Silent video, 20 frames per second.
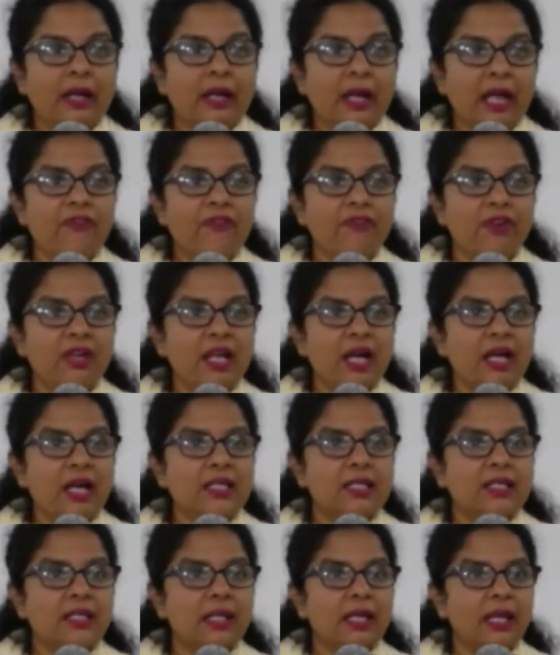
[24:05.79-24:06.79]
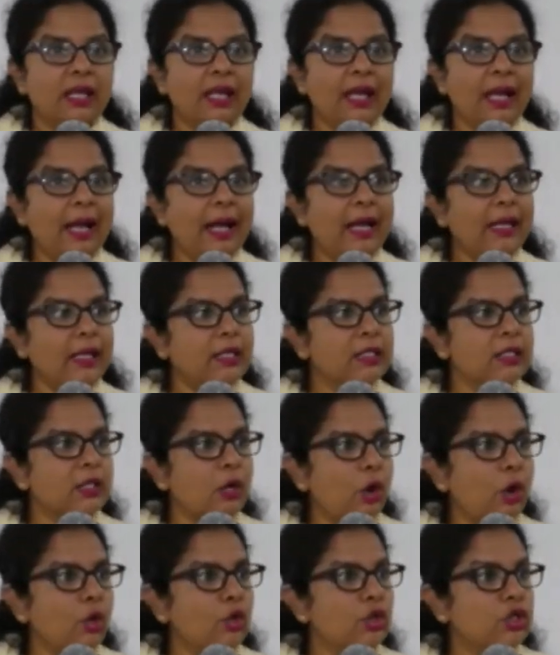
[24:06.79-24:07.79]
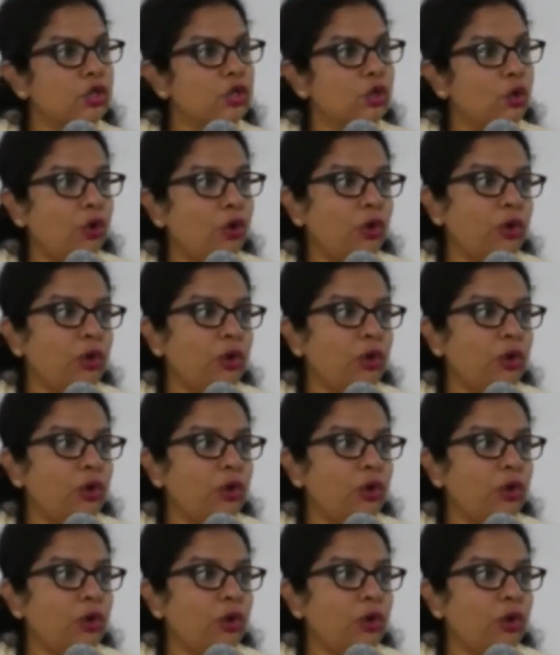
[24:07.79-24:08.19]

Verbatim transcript: Everlasting, and it's also